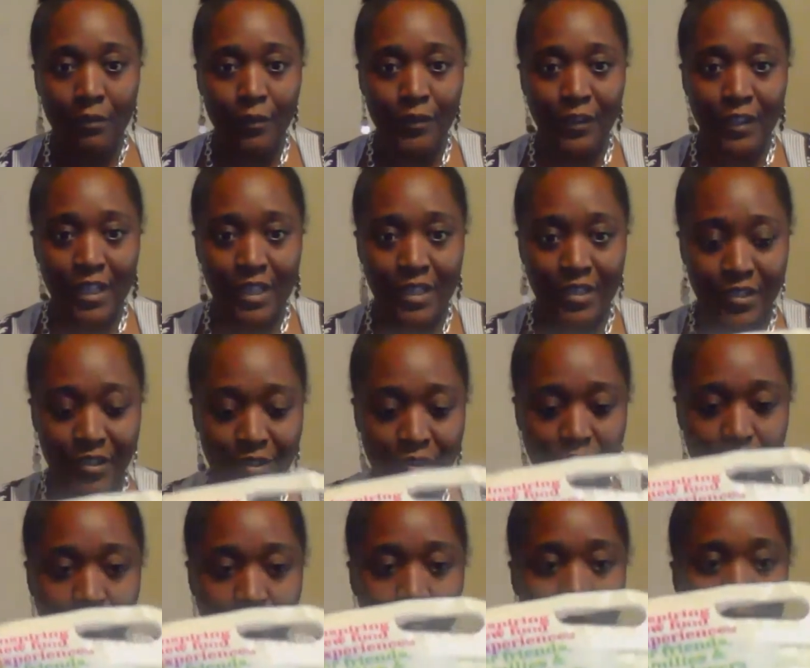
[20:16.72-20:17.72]
for
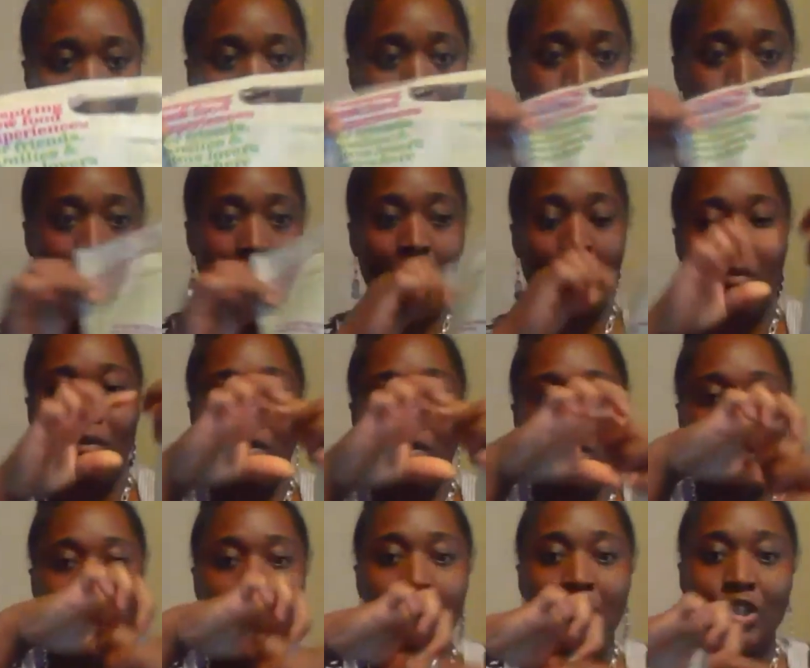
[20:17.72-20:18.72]
this
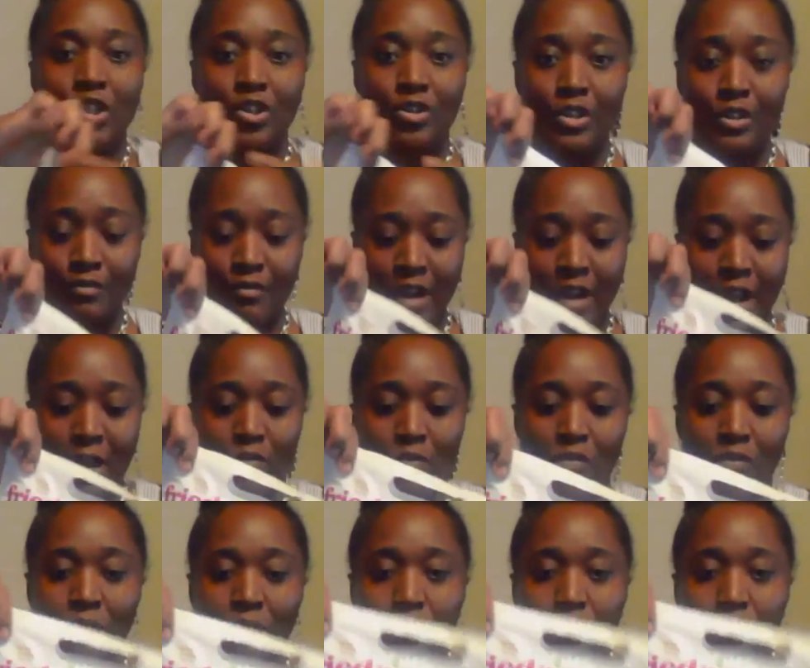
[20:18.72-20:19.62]
we turn it around.